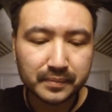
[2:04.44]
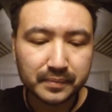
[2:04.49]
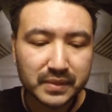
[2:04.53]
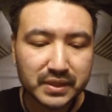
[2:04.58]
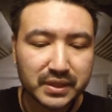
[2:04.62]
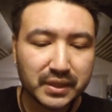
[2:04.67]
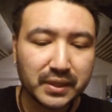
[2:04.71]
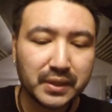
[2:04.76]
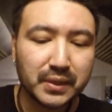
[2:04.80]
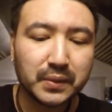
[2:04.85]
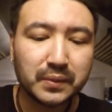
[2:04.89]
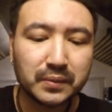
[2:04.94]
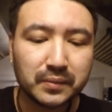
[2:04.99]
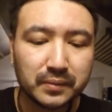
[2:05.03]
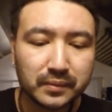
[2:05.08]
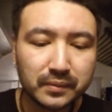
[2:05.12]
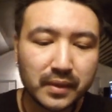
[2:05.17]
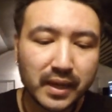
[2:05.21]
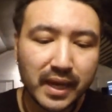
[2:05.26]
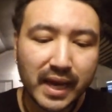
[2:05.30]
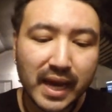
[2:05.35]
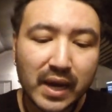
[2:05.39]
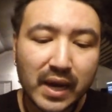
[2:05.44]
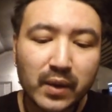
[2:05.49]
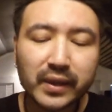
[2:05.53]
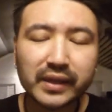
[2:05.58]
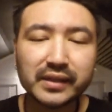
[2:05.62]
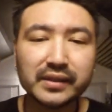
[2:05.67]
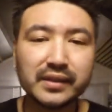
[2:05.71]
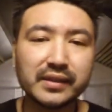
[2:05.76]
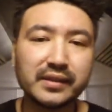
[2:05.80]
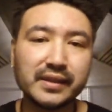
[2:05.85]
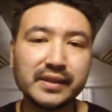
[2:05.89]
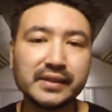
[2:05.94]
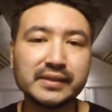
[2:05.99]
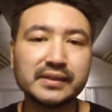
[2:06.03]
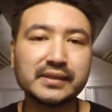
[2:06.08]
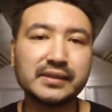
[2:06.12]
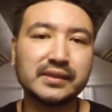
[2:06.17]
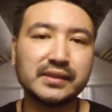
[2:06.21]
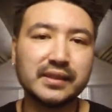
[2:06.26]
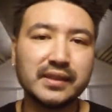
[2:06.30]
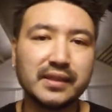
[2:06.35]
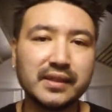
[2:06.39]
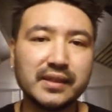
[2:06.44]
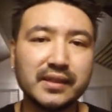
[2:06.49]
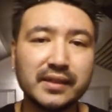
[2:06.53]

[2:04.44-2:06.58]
So how I did this,